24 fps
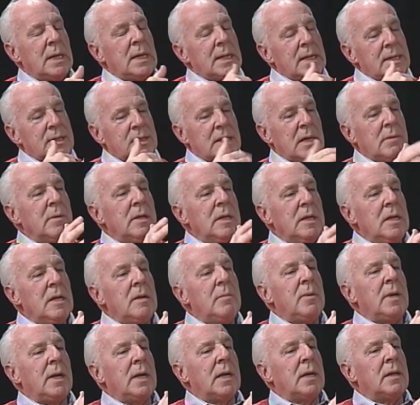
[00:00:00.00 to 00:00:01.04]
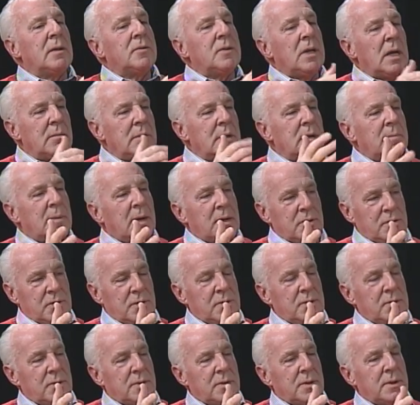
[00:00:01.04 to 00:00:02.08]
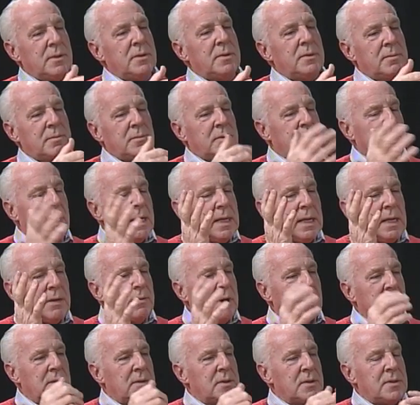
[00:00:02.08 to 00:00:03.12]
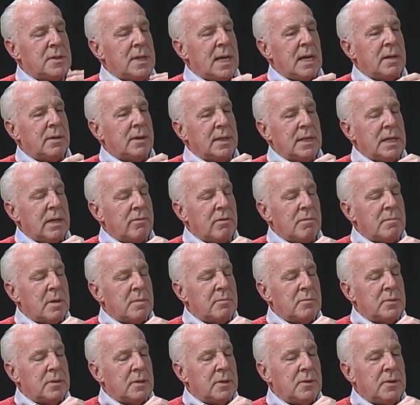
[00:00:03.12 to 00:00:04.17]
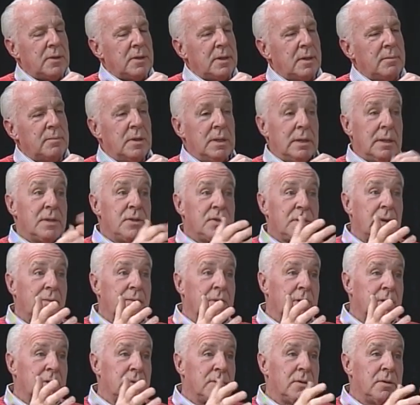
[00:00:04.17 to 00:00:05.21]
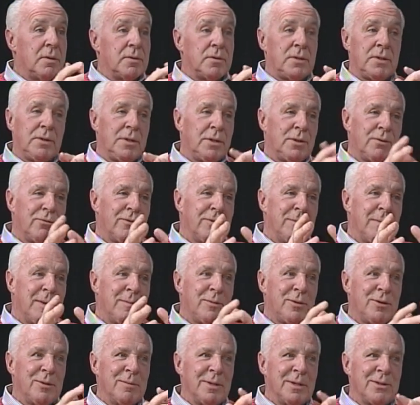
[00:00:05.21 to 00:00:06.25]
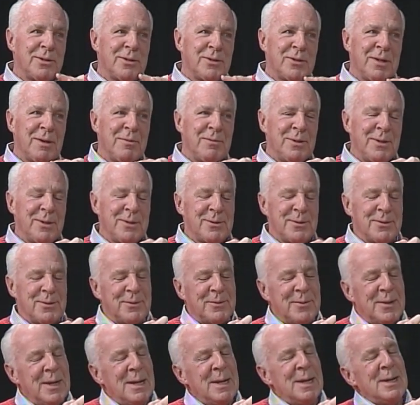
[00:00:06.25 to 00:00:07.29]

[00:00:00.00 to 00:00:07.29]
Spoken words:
Send me an email, tell me about your stories, because I can't write all this down. I can't remember anything. I'm 70 years old. You don't remember too much at 70 years old.